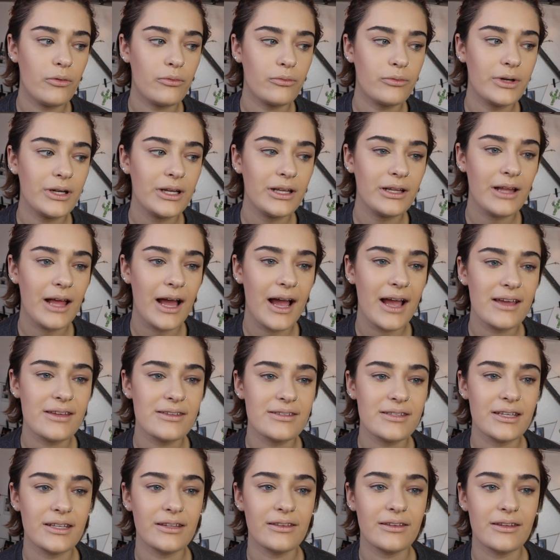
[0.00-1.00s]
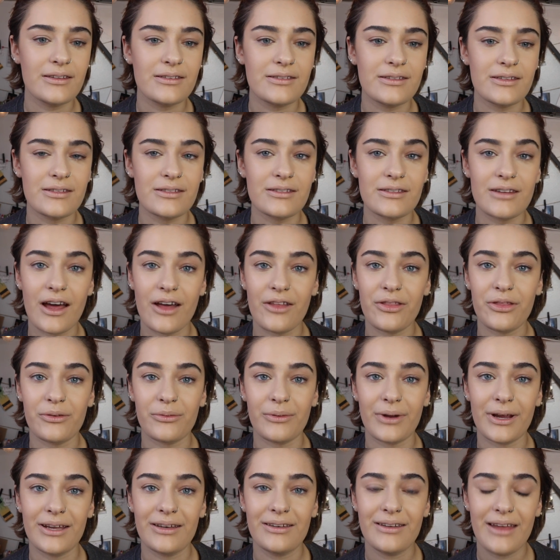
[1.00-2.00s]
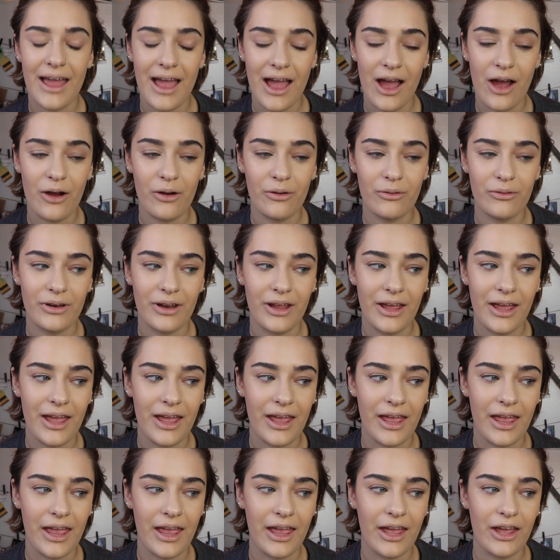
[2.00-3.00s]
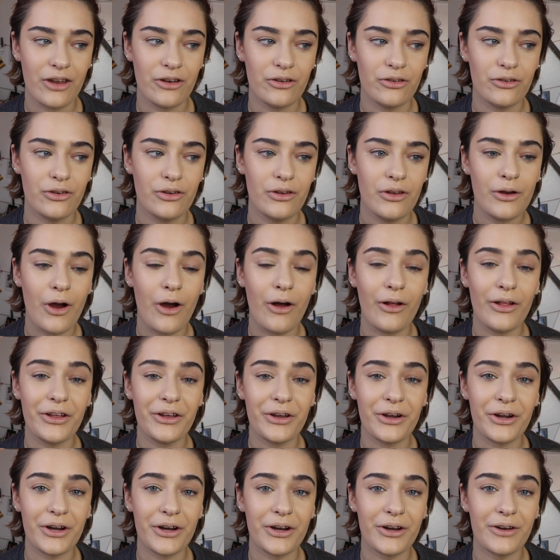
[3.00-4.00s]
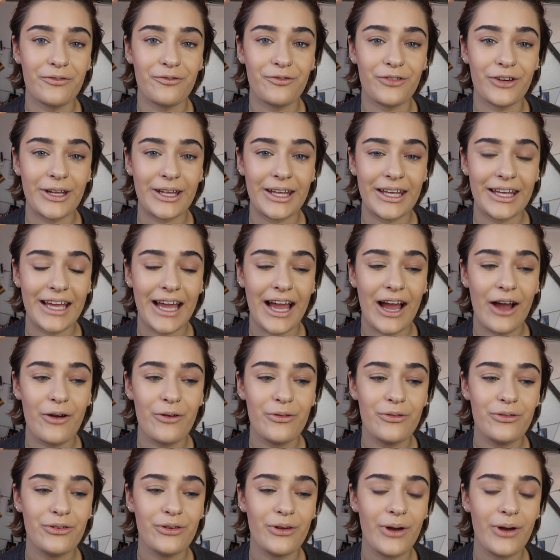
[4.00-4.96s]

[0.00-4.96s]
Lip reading: realizing this is not the right town and calling her and freaking out.